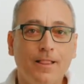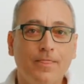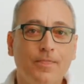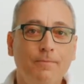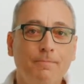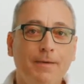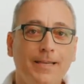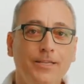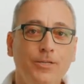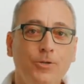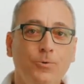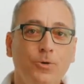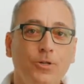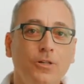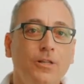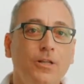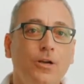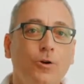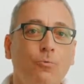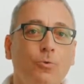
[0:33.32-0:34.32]
The manual
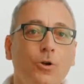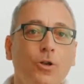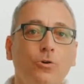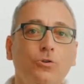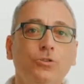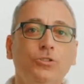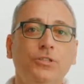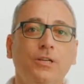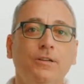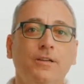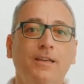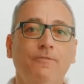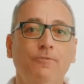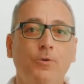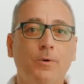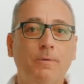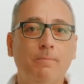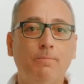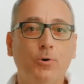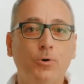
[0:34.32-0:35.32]
will also give
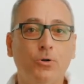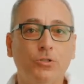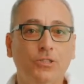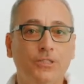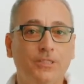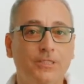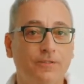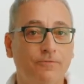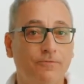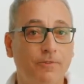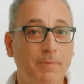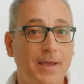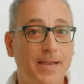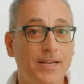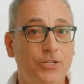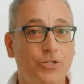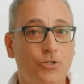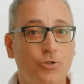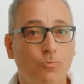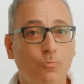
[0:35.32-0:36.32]
you important
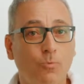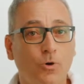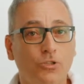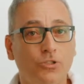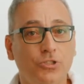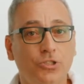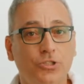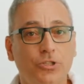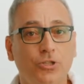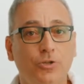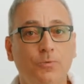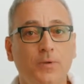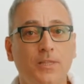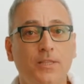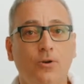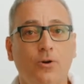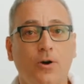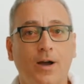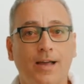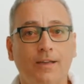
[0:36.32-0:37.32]
information on what to do with
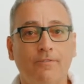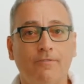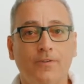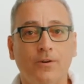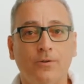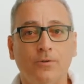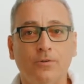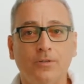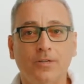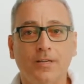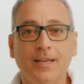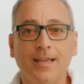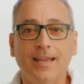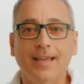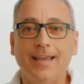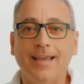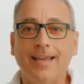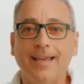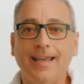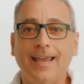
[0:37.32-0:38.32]
your hifold
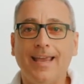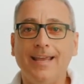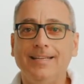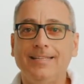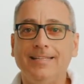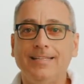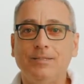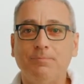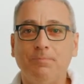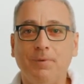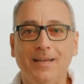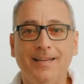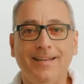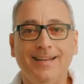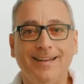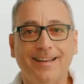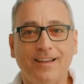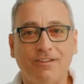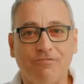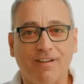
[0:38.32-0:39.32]
in case it's been
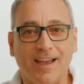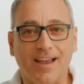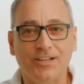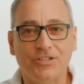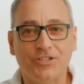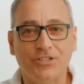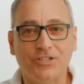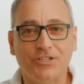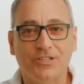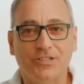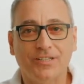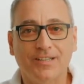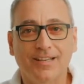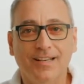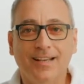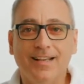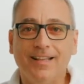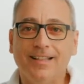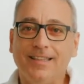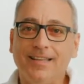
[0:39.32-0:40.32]
in a crash.
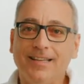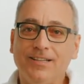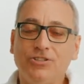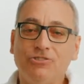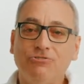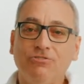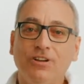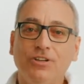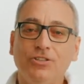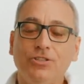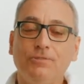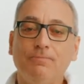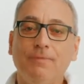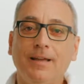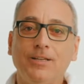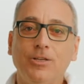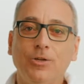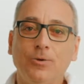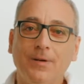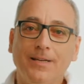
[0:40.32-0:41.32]
The instruction
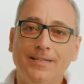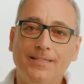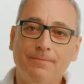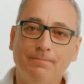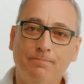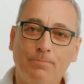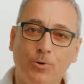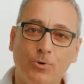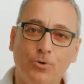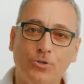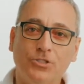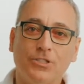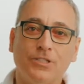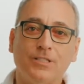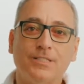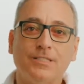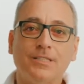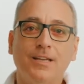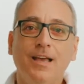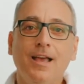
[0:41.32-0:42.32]
manual is
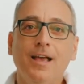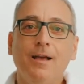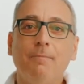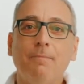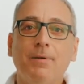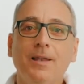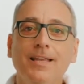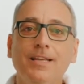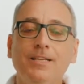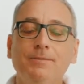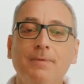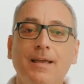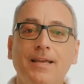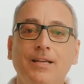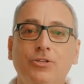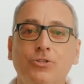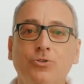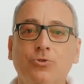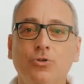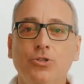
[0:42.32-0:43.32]
important. Please
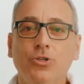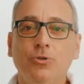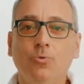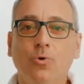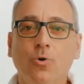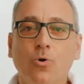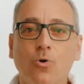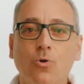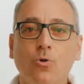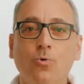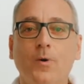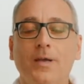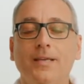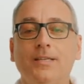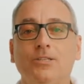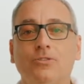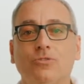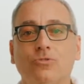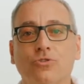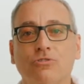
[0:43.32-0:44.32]
make sure you always
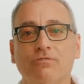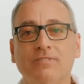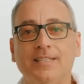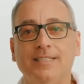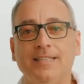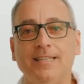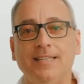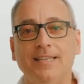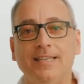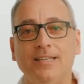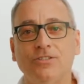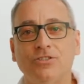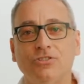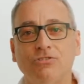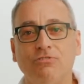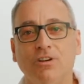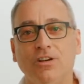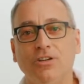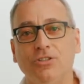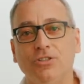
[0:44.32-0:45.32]
store it in the
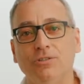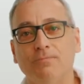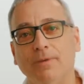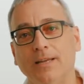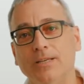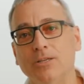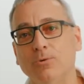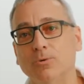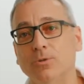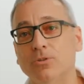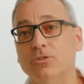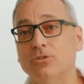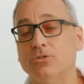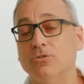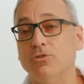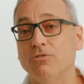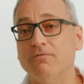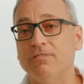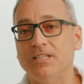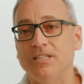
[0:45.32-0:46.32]
instruction manual
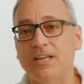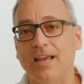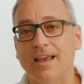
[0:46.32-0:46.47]
storage